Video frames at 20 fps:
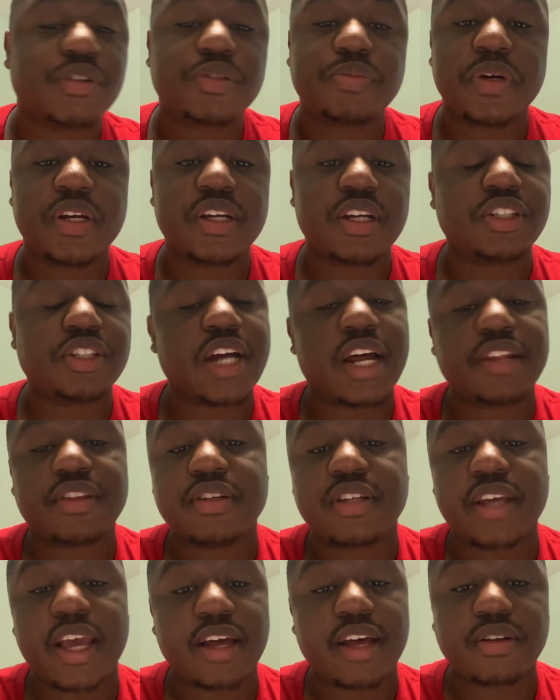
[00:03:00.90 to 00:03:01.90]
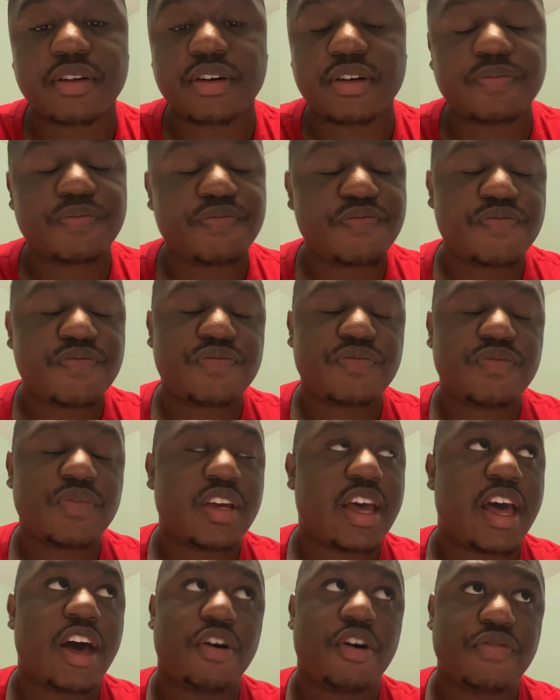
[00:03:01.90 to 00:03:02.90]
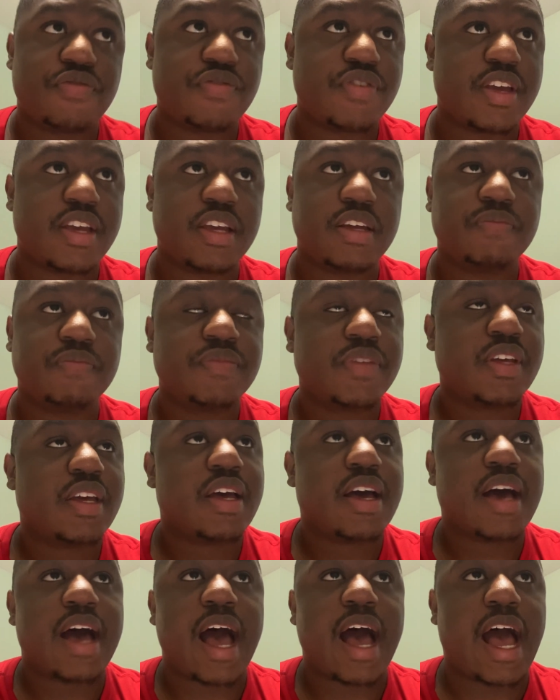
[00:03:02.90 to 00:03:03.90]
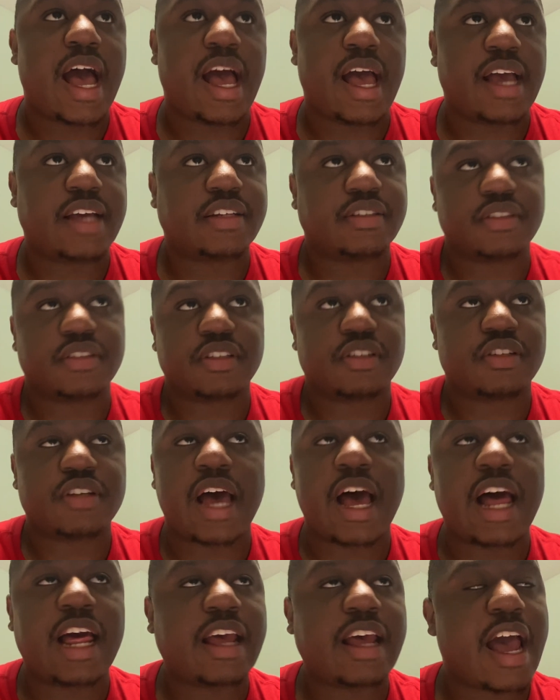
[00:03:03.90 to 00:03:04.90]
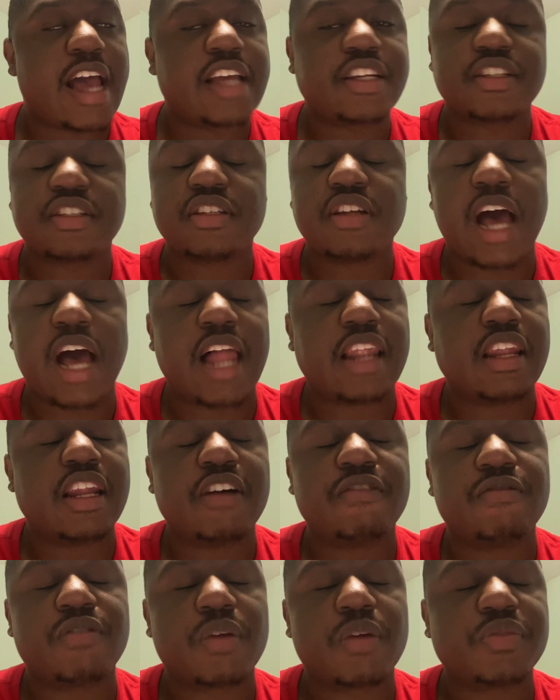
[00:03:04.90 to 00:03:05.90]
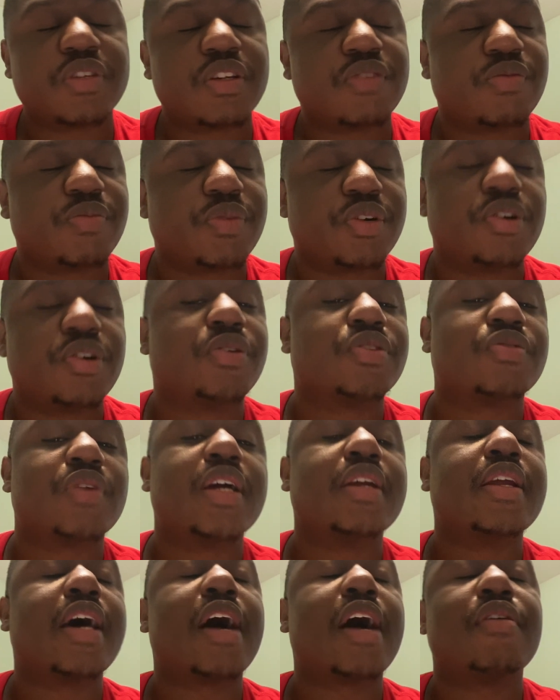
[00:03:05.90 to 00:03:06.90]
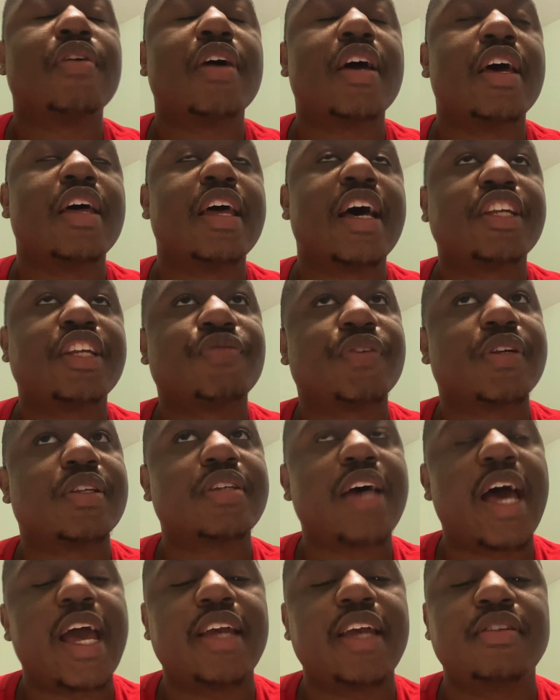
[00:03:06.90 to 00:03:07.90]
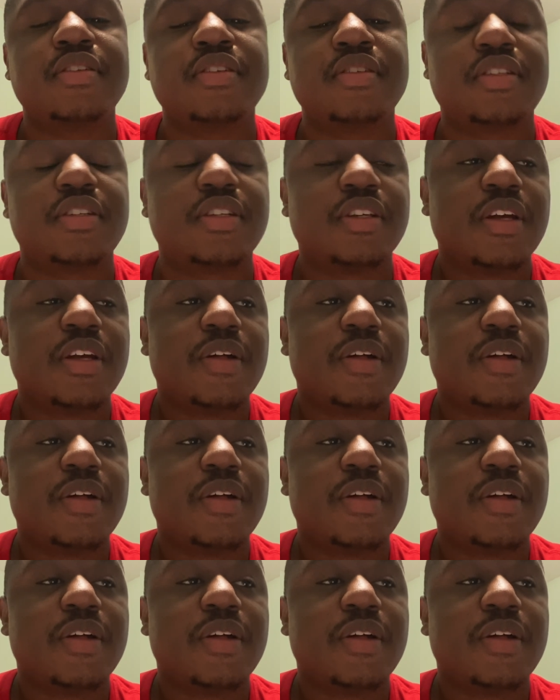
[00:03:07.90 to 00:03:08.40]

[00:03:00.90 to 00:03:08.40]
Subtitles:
pretty good. Jonathan Taylor, healthy. I love what I'm seeing from the Colts right now. And as for the Titans,